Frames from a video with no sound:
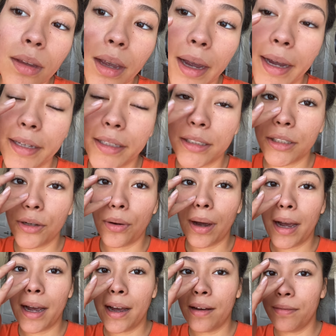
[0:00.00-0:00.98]
I still
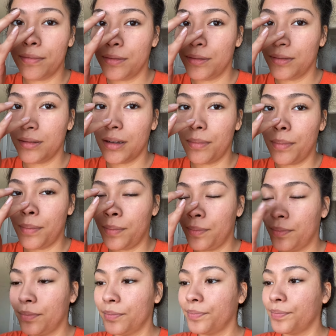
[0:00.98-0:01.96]
have some
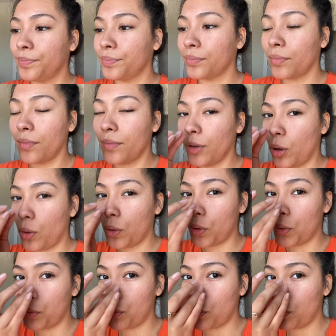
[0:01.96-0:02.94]

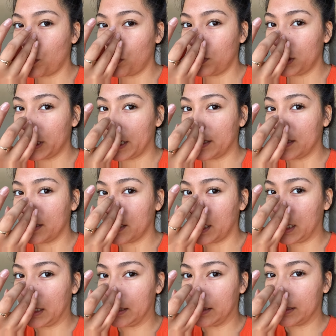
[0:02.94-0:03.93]
old dead
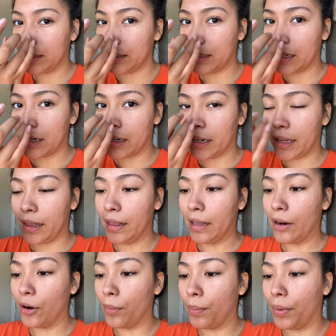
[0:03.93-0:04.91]
skin stuck in
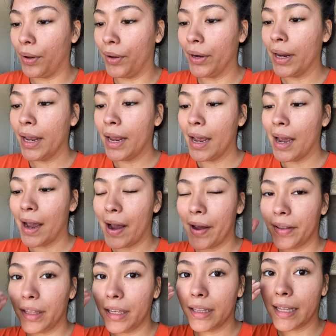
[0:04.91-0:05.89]
there, but I
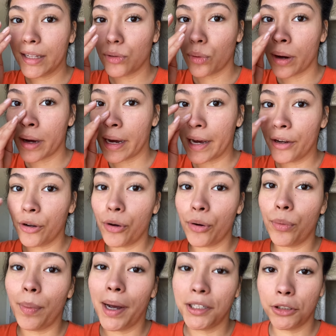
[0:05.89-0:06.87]
think that's why I go
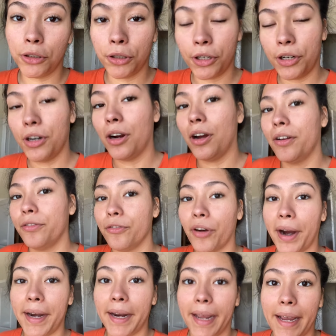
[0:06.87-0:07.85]
back to her on
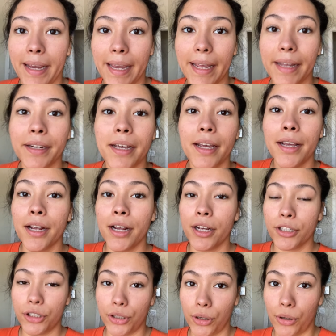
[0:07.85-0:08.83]
Friday again,
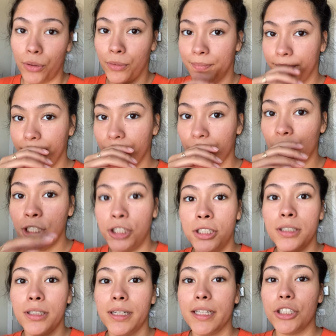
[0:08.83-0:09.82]
so she
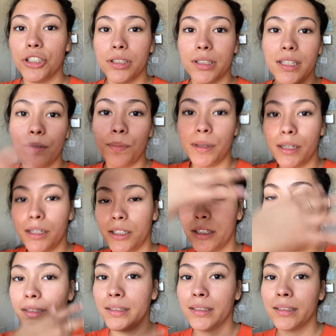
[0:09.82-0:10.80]
can just give me a
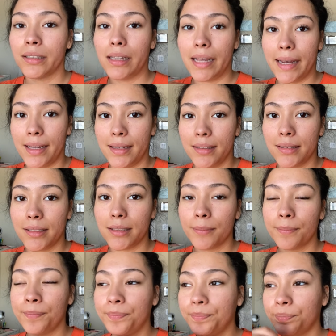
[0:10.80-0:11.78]
good cleanse,
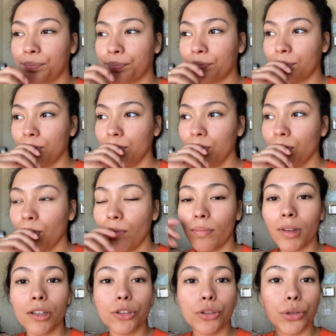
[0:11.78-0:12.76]

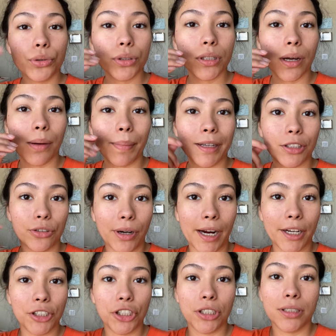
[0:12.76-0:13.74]
do some
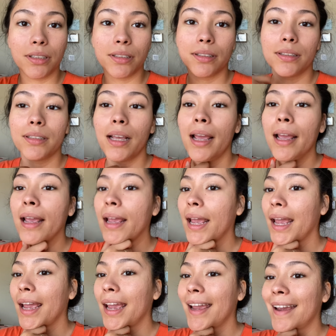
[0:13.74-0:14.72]
extractions,
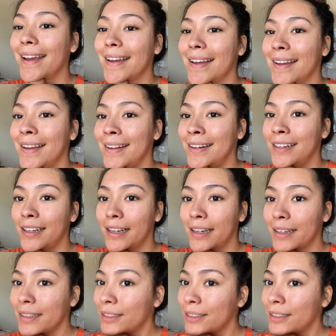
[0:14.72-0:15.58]
and